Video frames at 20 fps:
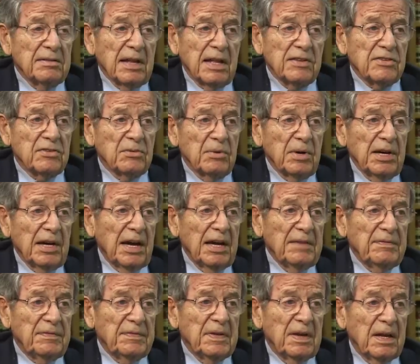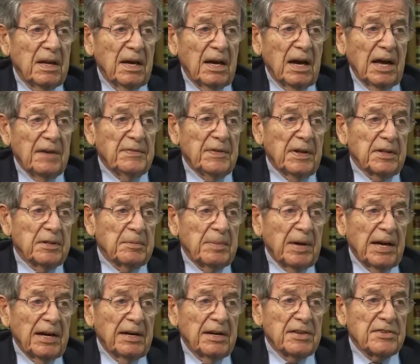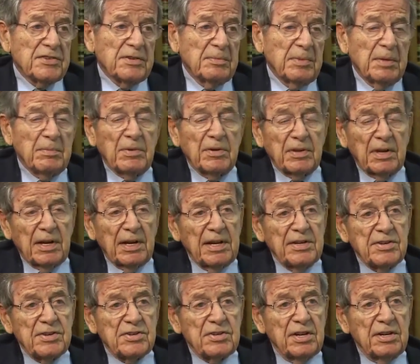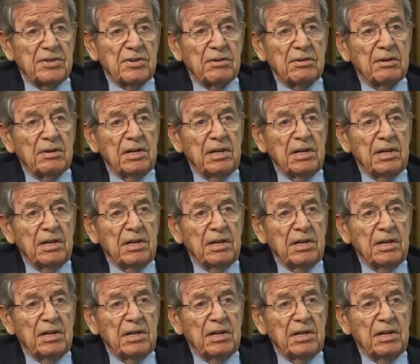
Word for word: And that's the way I I felt about it as a member of the legislature,